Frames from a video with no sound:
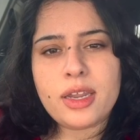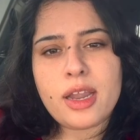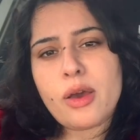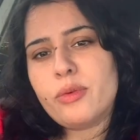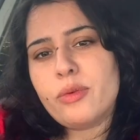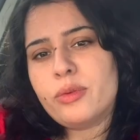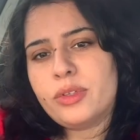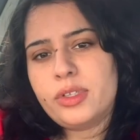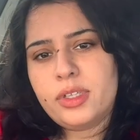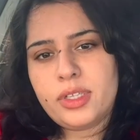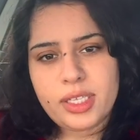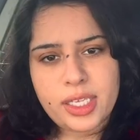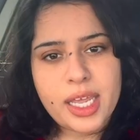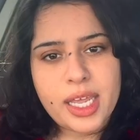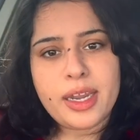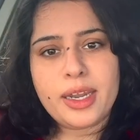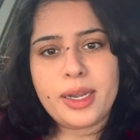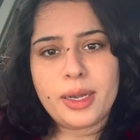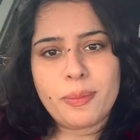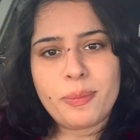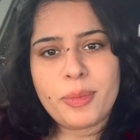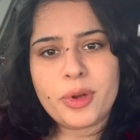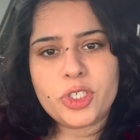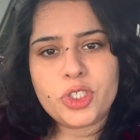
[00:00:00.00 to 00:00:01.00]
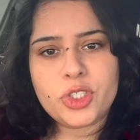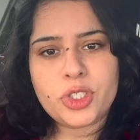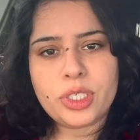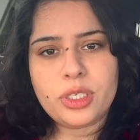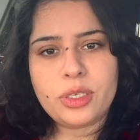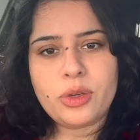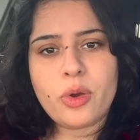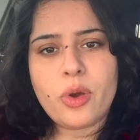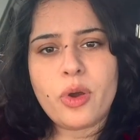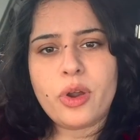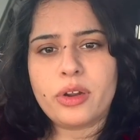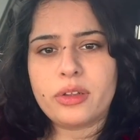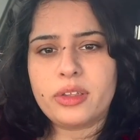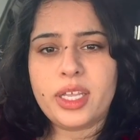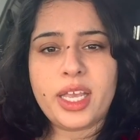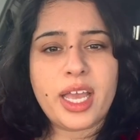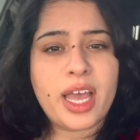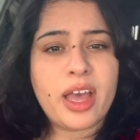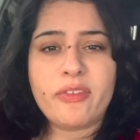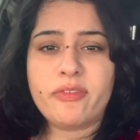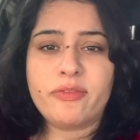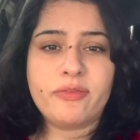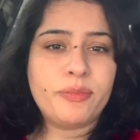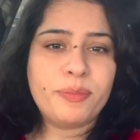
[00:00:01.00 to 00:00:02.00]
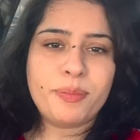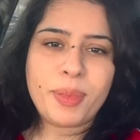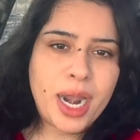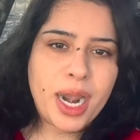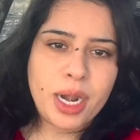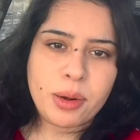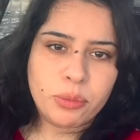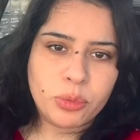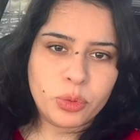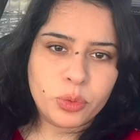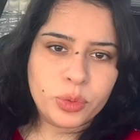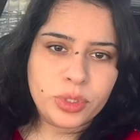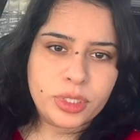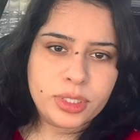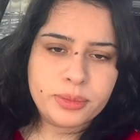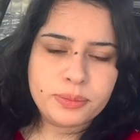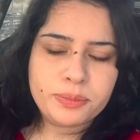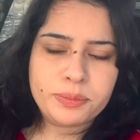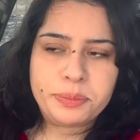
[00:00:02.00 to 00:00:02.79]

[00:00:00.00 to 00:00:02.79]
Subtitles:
now they're in depression or they have bad mood.